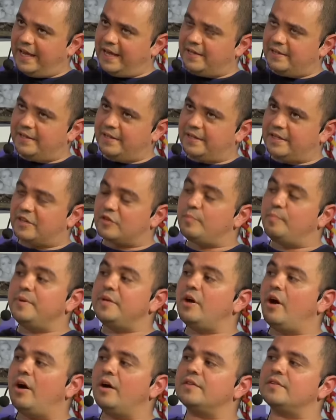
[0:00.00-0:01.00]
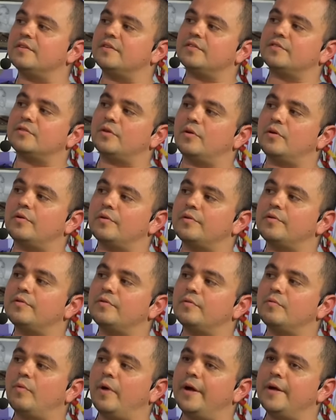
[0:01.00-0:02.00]
alien is beyond this earth,
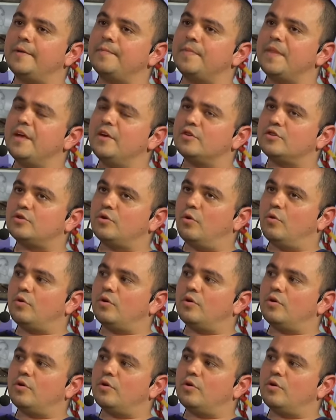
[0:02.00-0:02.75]
right? Right, so, but